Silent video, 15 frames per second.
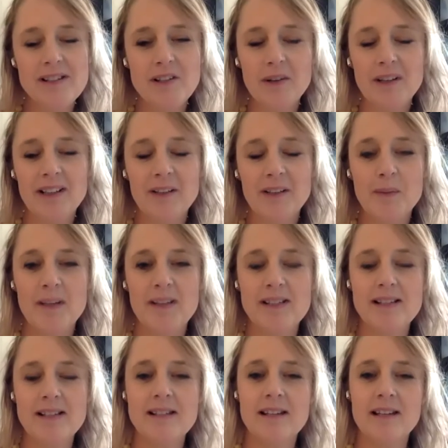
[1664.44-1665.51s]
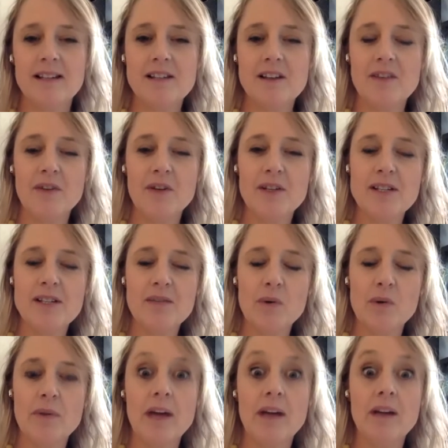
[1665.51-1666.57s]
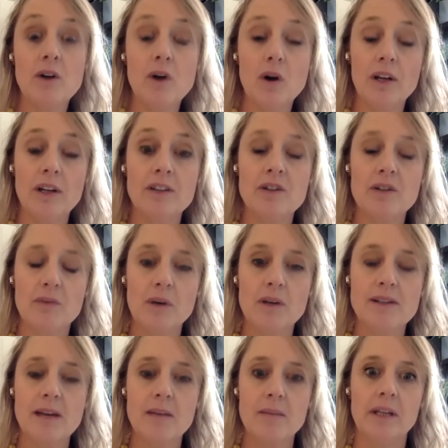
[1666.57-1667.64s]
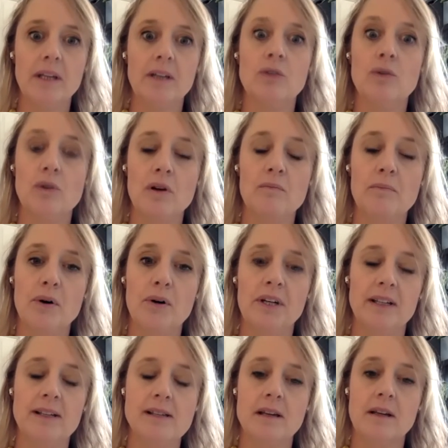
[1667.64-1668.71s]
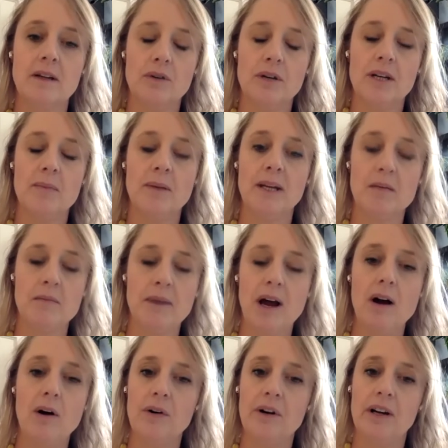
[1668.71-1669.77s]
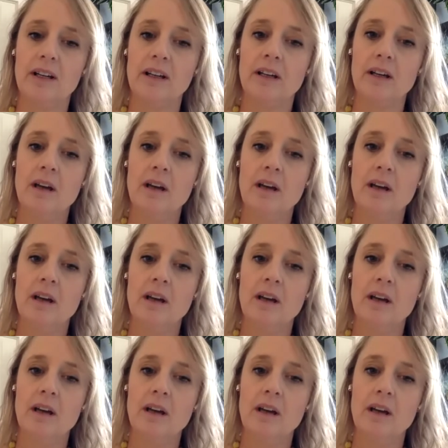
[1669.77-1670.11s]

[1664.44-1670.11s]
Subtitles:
you a little bit, doesn't it? So first of all, that knowledge of what's happening in your own body is incredibly empowering,